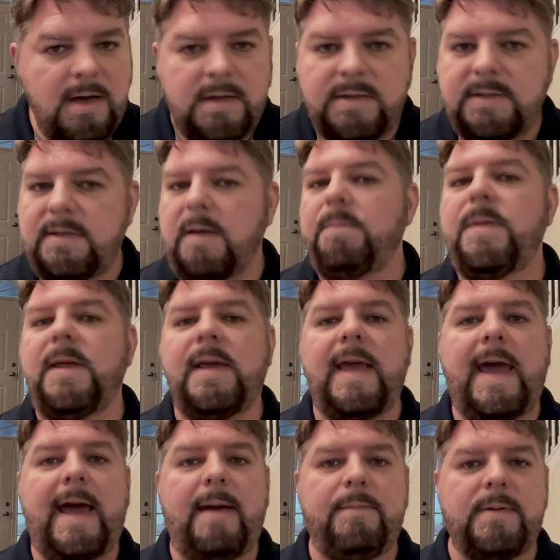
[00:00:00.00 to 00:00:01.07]
something
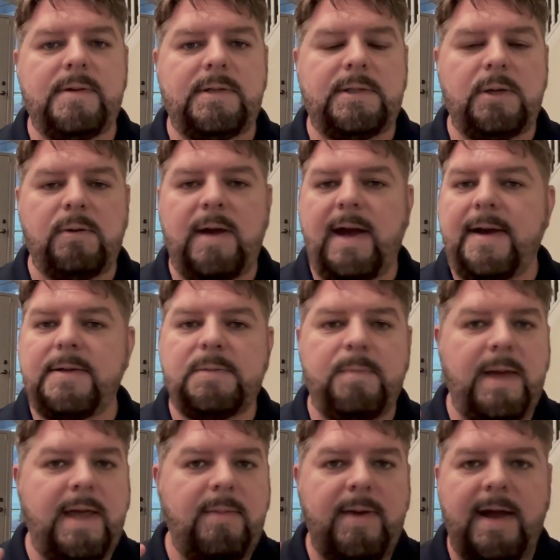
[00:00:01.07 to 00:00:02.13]
happens. So guys,
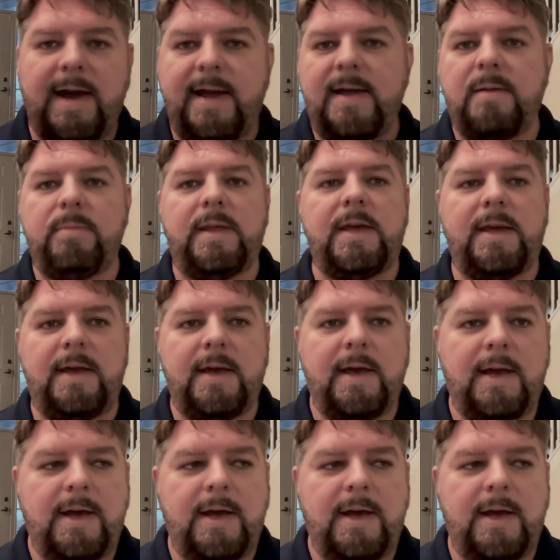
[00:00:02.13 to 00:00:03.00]
maybe I am the